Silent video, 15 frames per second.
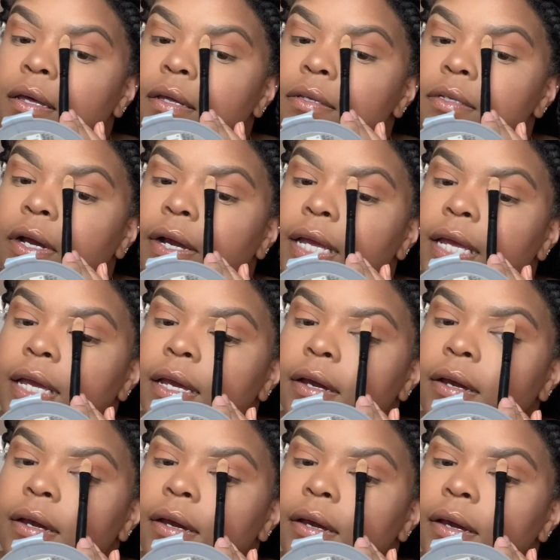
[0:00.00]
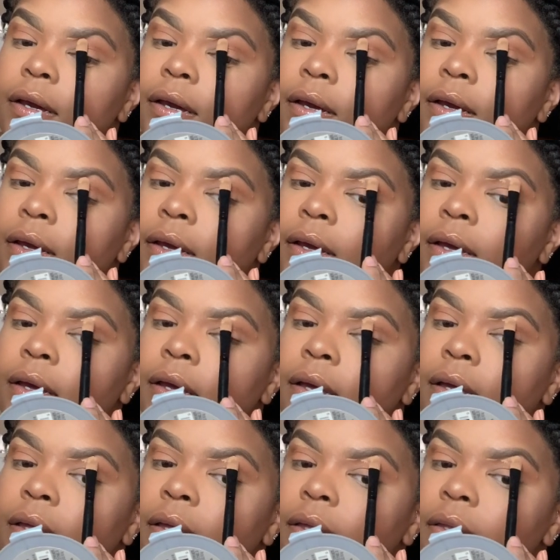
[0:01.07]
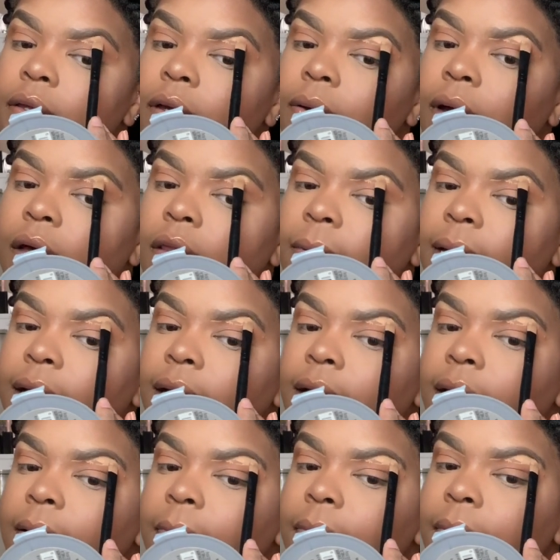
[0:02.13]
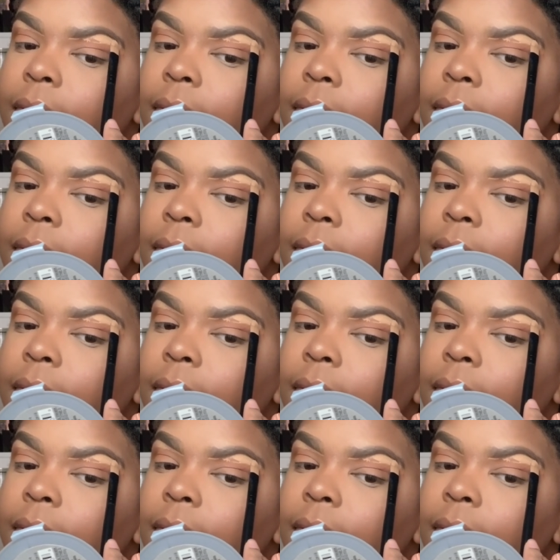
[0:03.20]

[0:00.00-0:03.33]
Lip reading: Start here, go all the way up.